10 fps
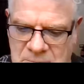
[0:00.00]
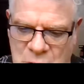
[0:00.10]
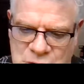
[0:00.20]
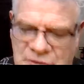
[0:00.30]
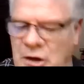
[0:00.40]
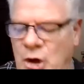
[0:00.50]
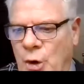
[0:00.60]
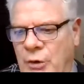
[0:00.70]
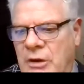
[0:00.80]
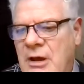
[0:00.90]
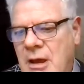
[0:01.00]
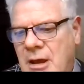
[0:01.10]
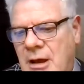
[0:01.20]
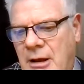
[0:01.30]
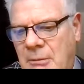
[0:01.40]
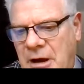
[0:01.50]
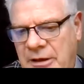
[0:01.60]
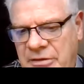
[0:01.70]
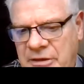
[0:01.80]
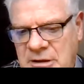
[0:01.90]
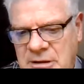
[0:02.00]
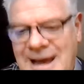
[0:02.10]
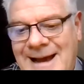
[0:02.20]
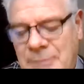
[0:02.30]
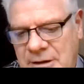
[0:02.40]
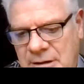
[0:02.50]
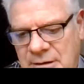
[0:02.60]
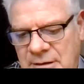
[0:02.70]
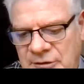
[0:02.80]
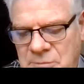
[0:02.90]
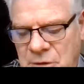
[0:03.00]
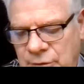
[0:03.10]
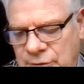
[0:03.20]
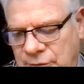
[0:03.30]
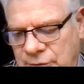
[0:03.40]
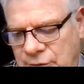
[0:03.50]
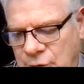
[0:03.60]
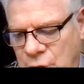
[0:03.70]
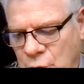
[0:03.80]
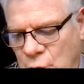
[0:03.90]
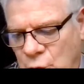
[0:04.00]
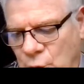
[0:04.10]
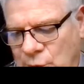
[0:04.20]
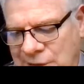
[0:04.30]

and owned by the applicant as opposed to leased